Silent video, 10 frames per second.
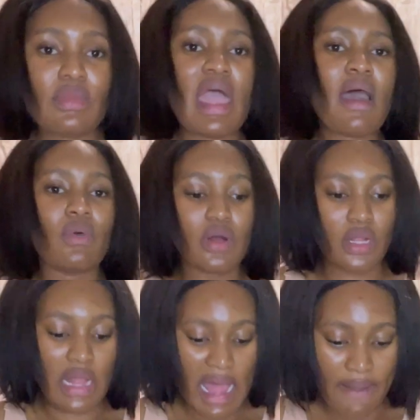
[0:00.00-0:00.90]
I
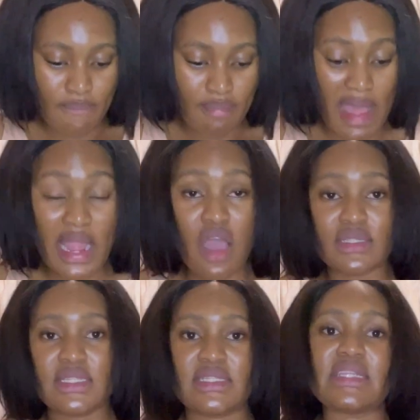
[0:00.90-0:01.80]
will my
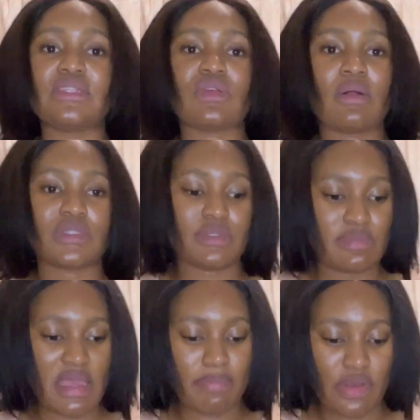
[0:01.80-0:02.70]
counter is clean, so I'll
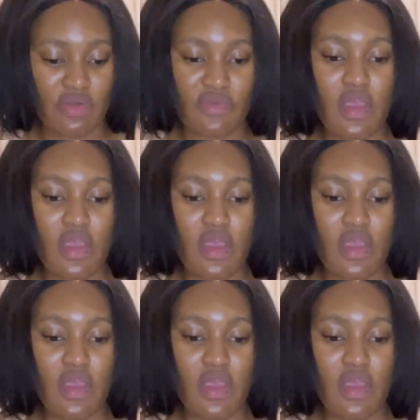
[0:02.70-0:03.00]
smear a bit of